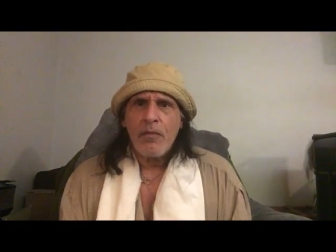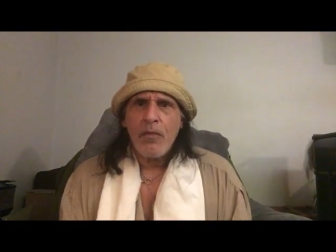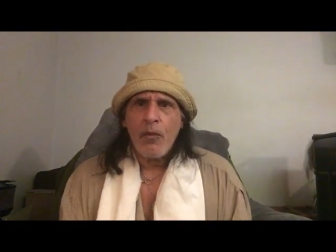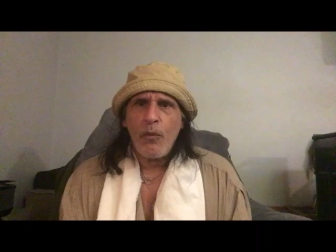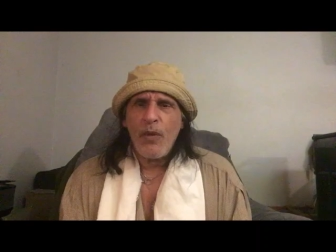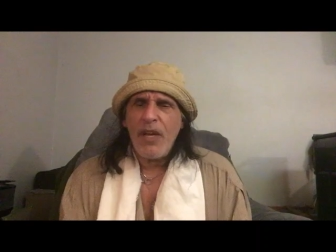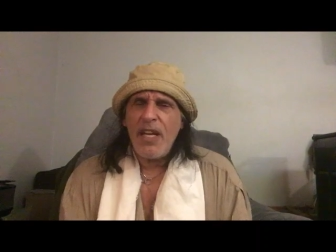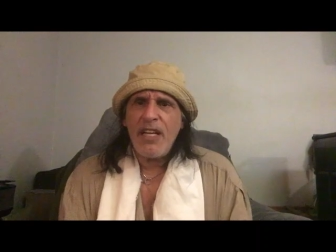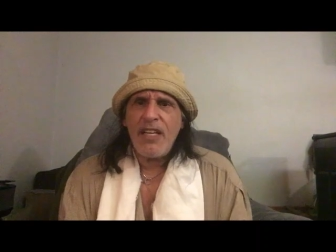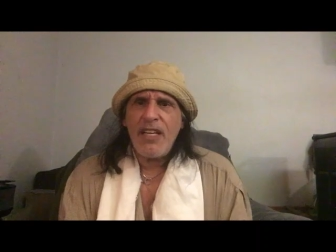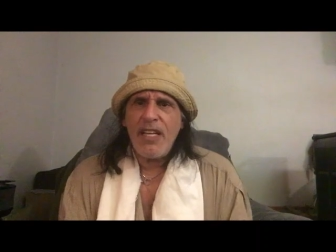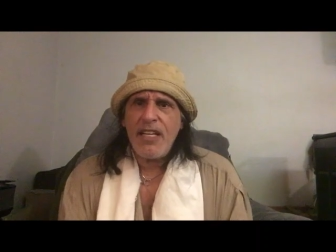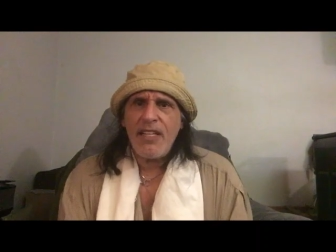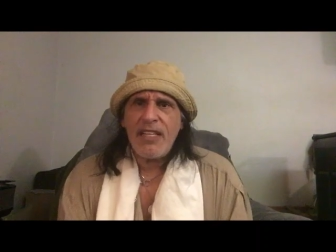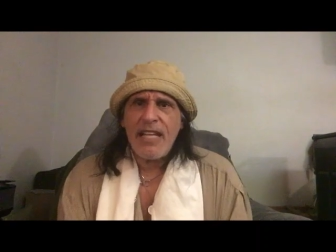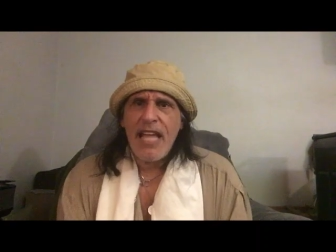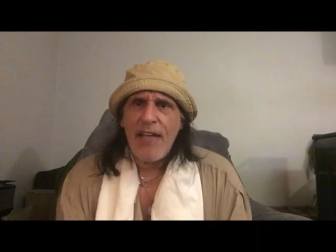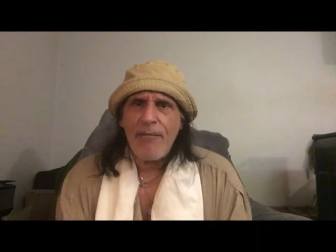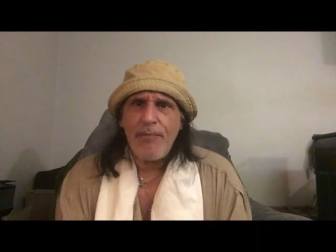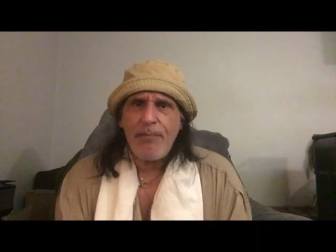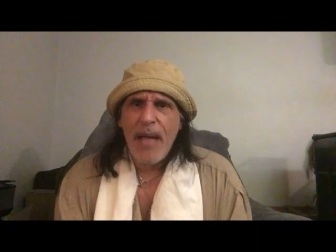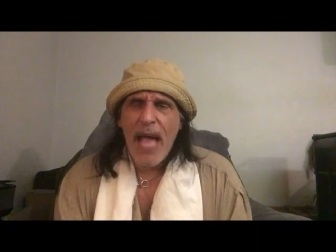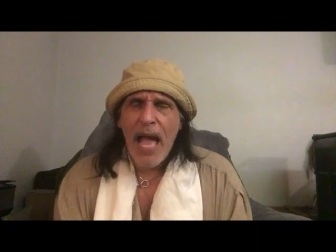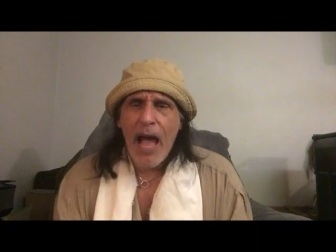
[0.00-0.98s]
We didn't need to
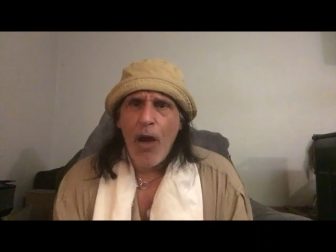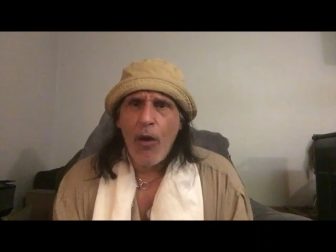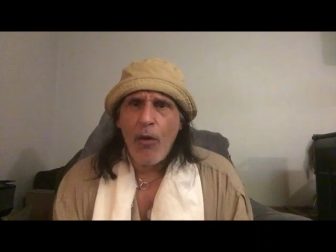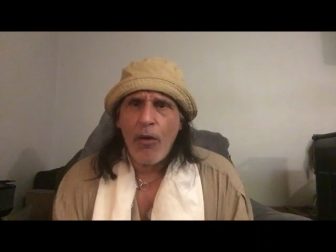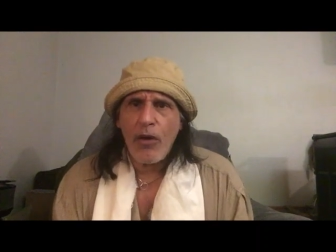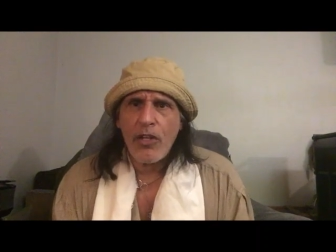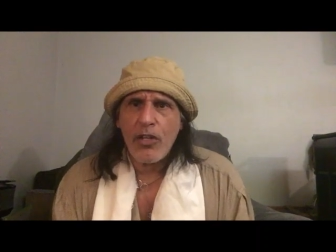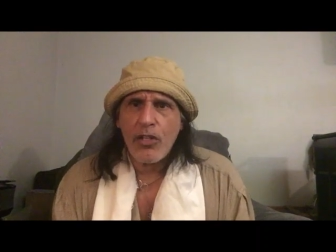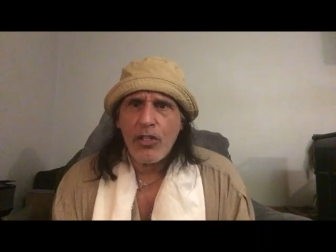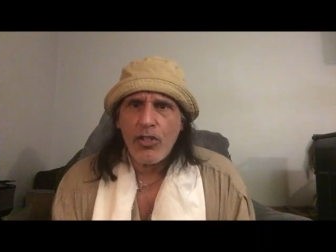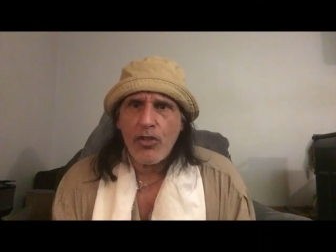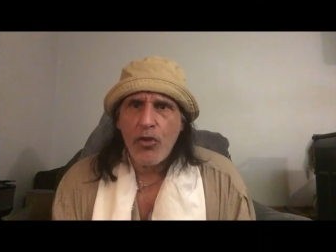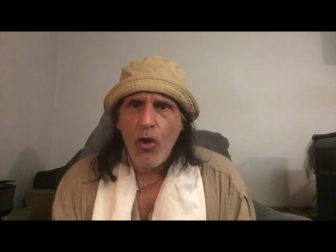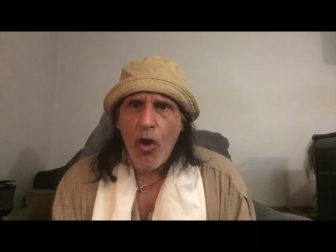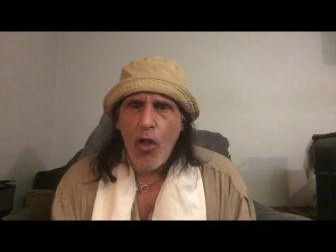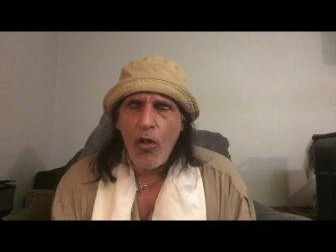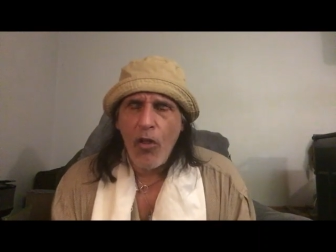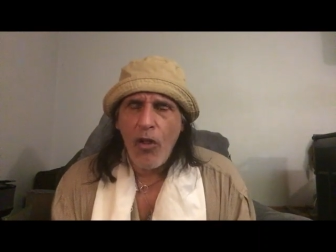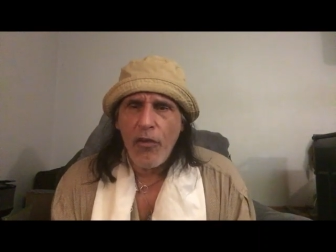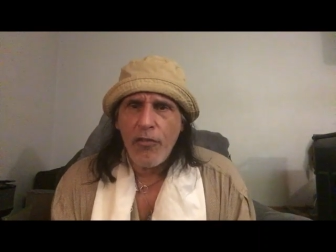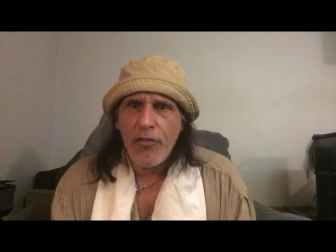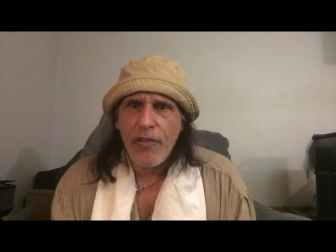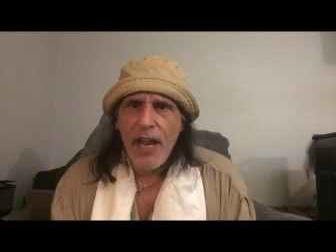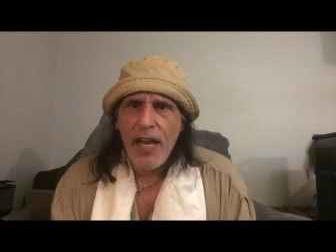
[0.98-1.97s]
have power and
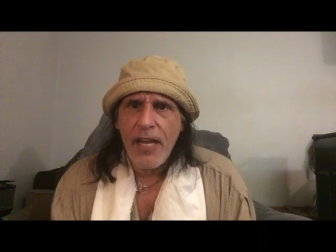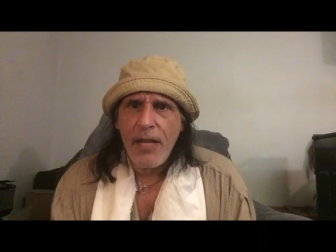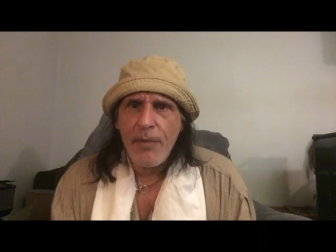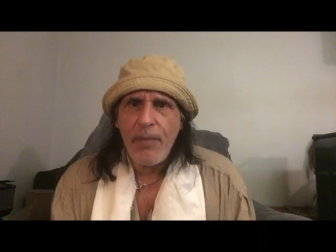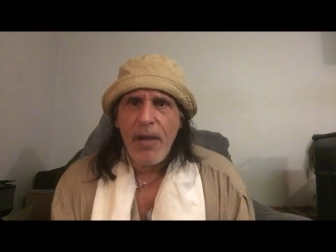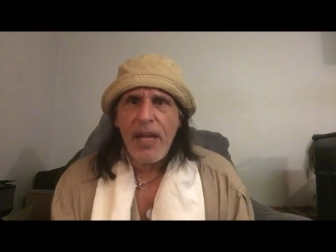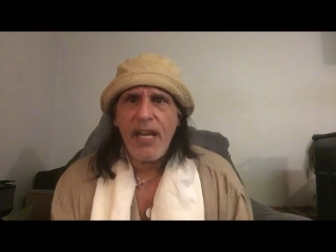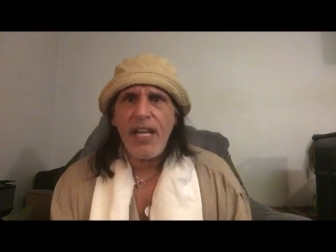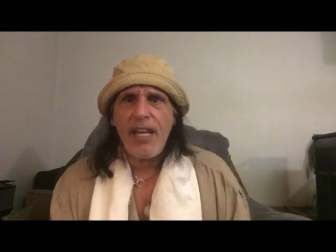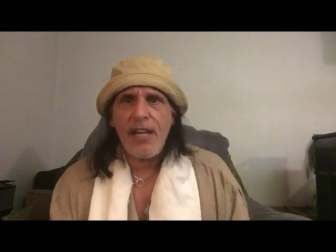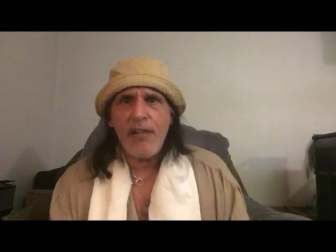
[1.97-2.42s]
control over anybody,